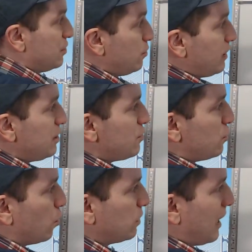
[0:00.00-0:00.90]
You can use
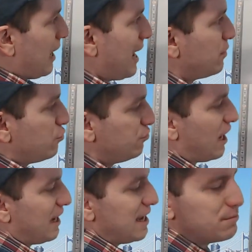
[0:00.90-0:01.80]
tada and
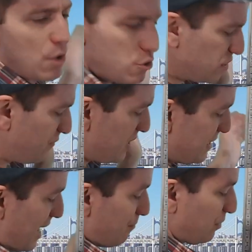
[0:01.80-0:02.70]
tada in most of the
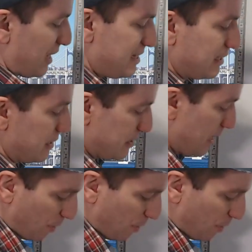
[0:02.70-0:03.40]
same places,